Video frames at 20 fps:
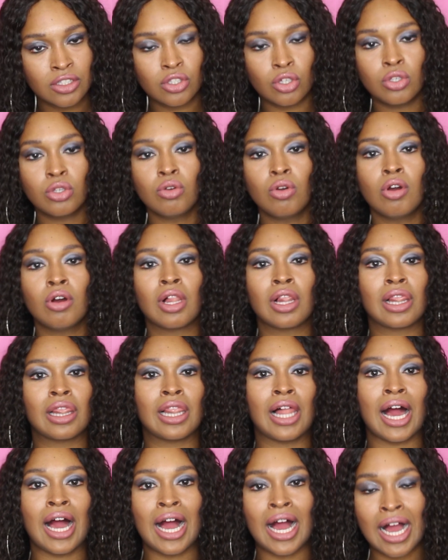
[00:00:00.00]
So you gonna
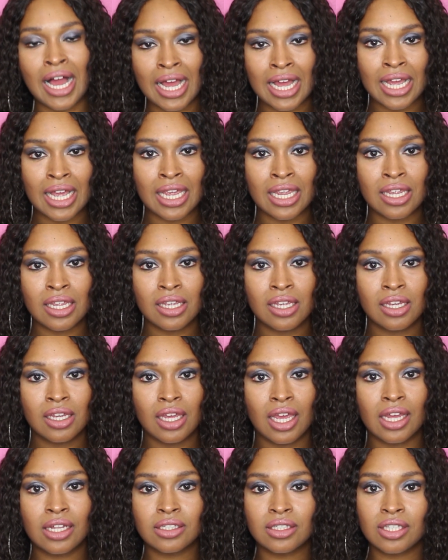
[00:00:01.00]
lie
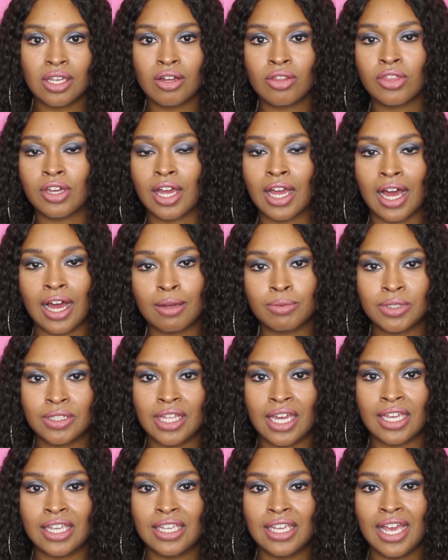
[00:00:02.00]
and tell the cops
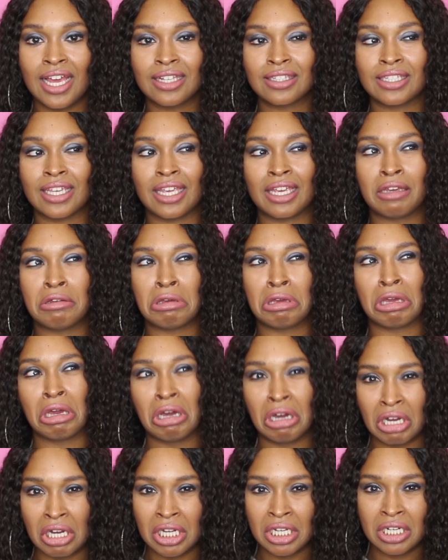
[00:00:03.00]
that he has a
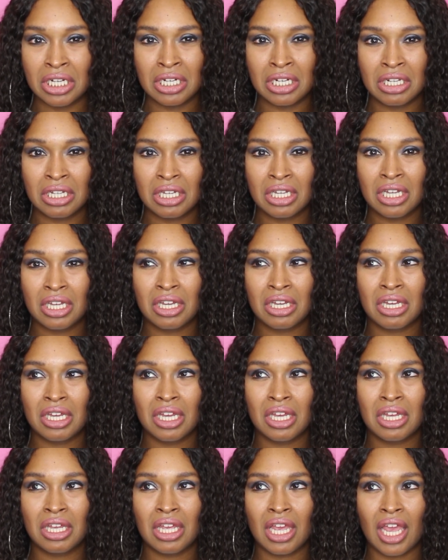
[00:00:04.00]
gun?
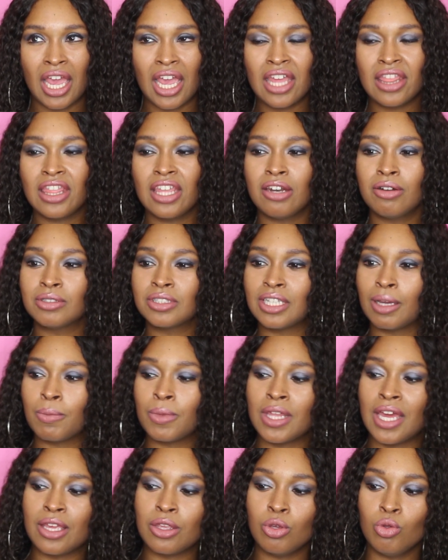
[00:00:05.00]
And then on top of
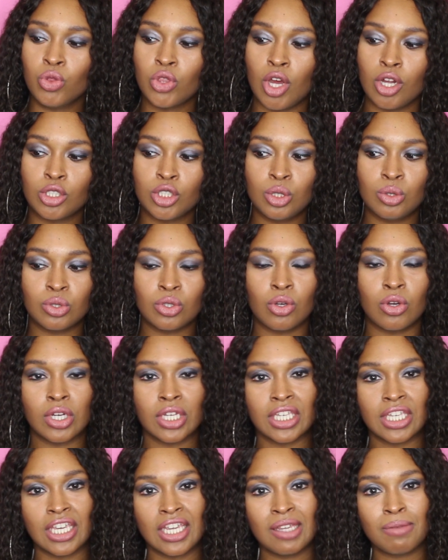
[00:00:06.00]
that, you thought you was
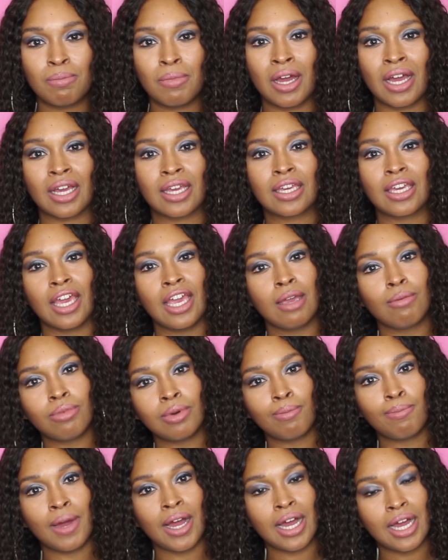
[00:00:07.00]
gonna keep my
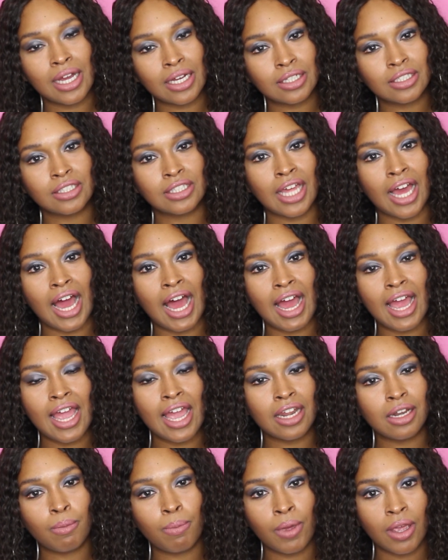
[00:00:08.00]
cable box that I
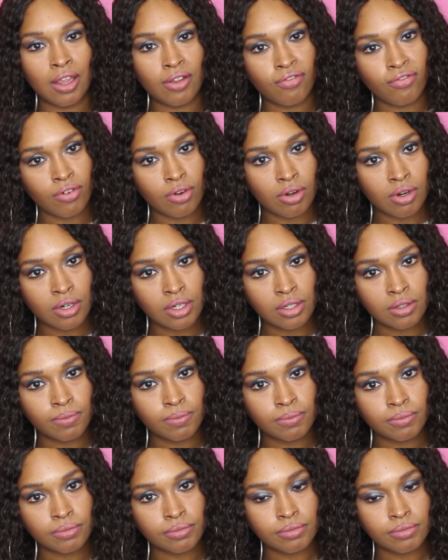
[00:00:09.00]
had to pay for?